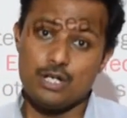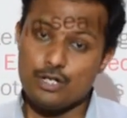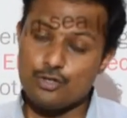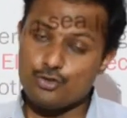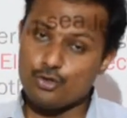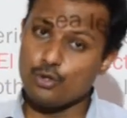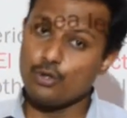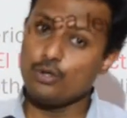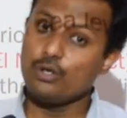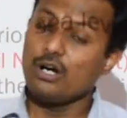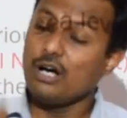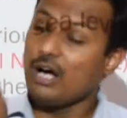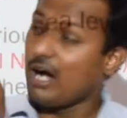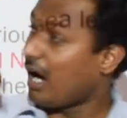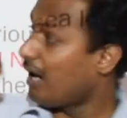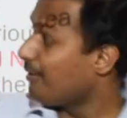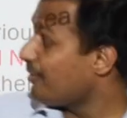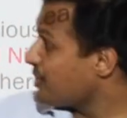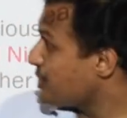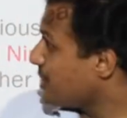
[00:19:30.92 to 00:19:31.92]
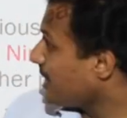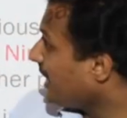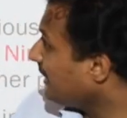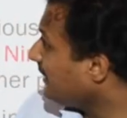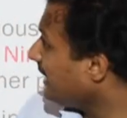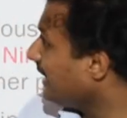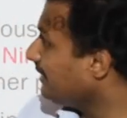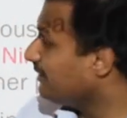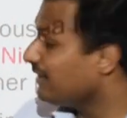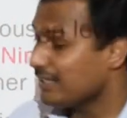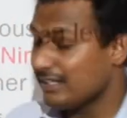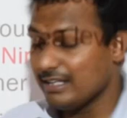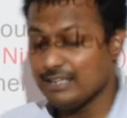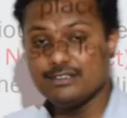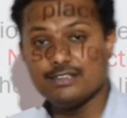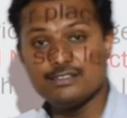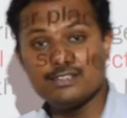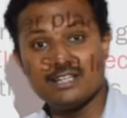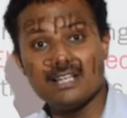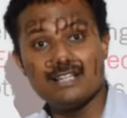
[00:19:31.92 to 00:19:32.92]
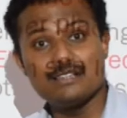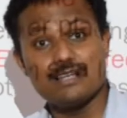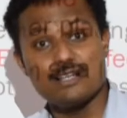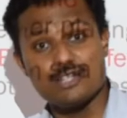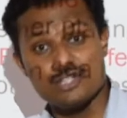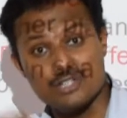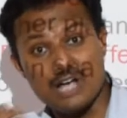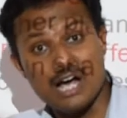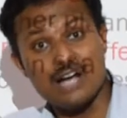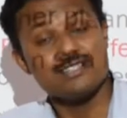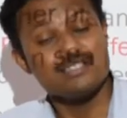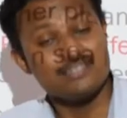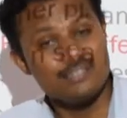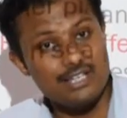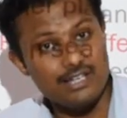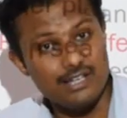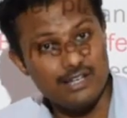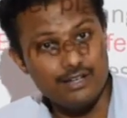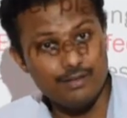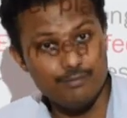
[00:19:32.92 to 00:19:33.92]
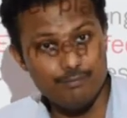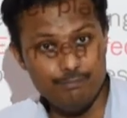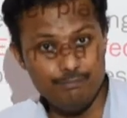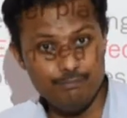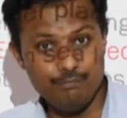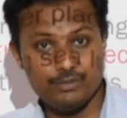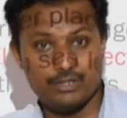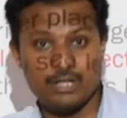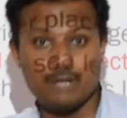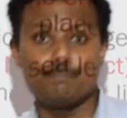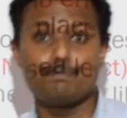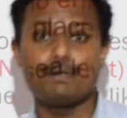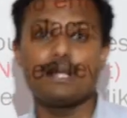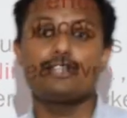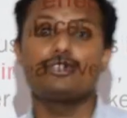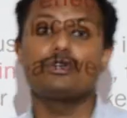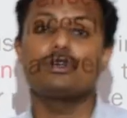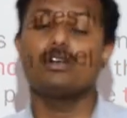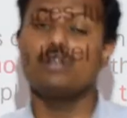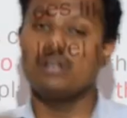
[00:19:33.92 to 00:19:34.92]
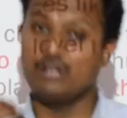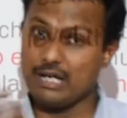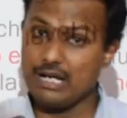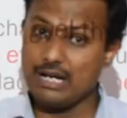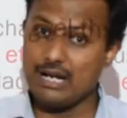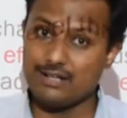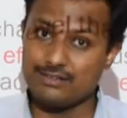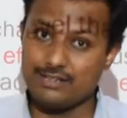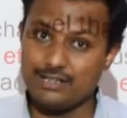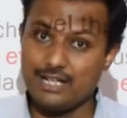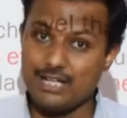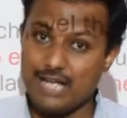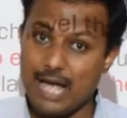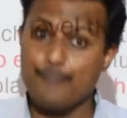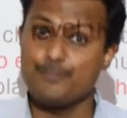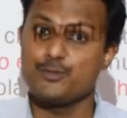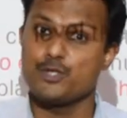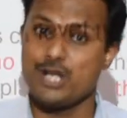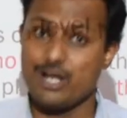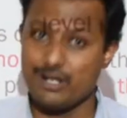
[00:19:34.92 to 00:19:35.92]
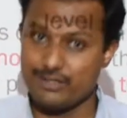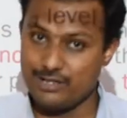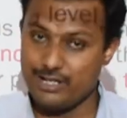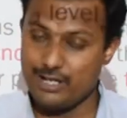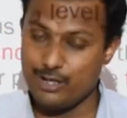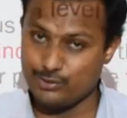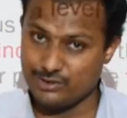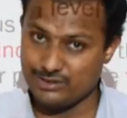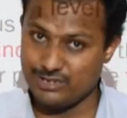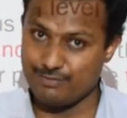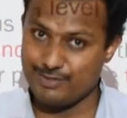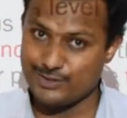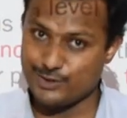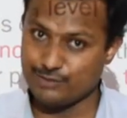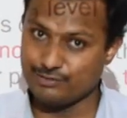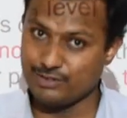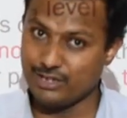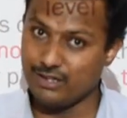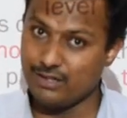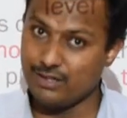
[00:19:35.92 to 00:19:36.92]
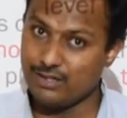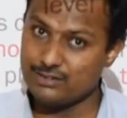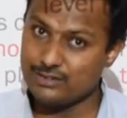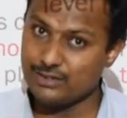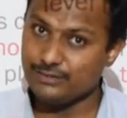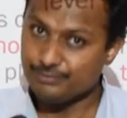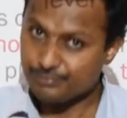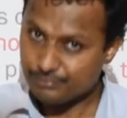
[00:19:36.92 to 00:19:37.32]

So avashyakade iddadakkinta jaasti temperature enagtide, capture aagtide on the surface of the Earth.